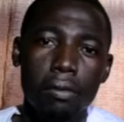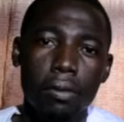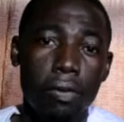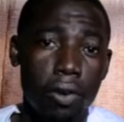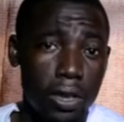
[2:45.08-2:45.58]

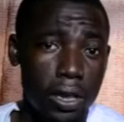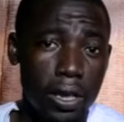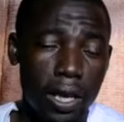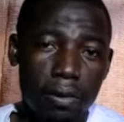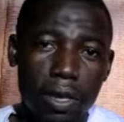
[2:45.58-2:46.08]

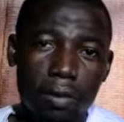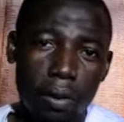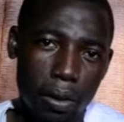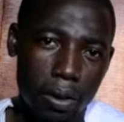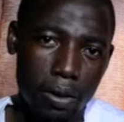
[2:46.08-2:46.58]
Unfortunately, I've
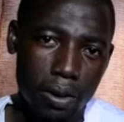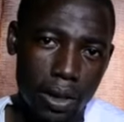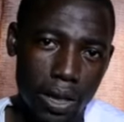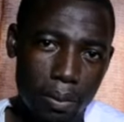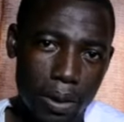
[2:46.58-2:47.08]
never been
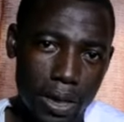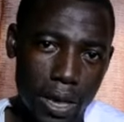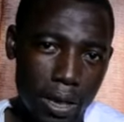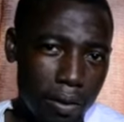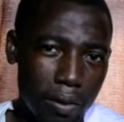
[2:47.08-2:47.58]

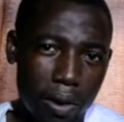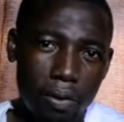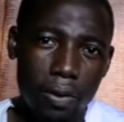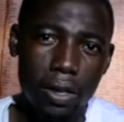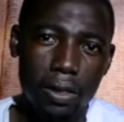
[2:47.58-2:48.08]
limited. I've never
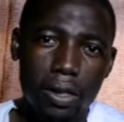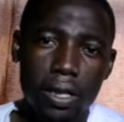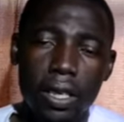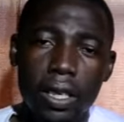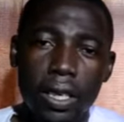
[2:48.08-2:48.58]

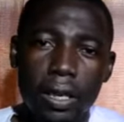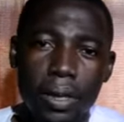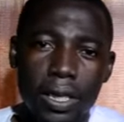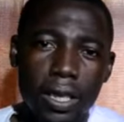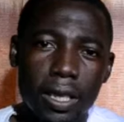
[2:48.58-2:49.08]
felt
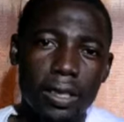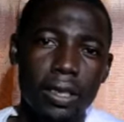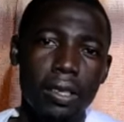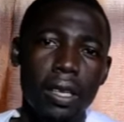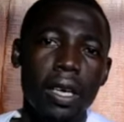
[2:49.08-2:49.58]
limited.
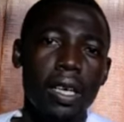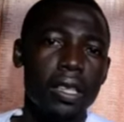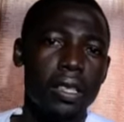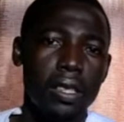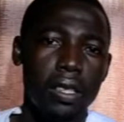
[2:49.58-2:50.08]

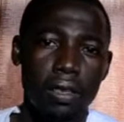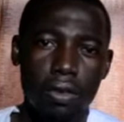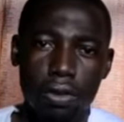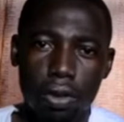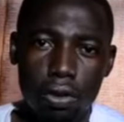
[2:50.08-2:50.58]
This
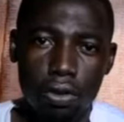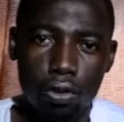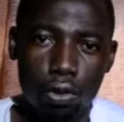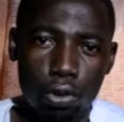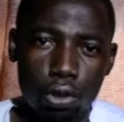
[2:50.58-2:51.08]
is
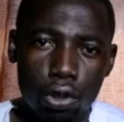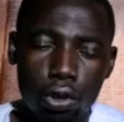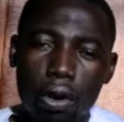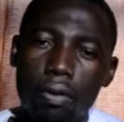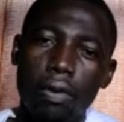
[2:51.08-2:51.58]
not to
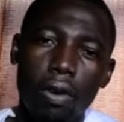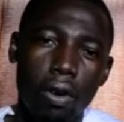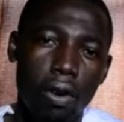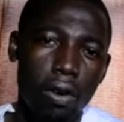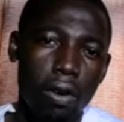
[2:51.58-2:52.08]
show off
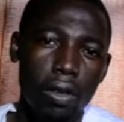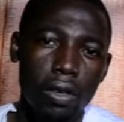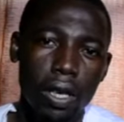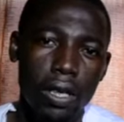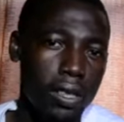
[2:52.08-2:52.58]
or
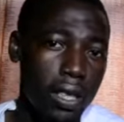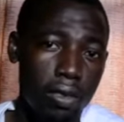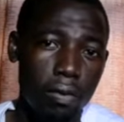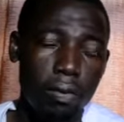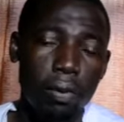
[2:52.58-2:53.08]
any
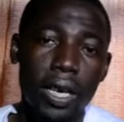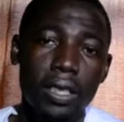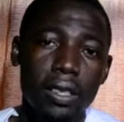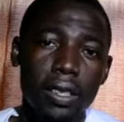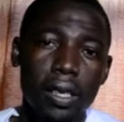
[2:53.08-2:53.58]
sense of pride,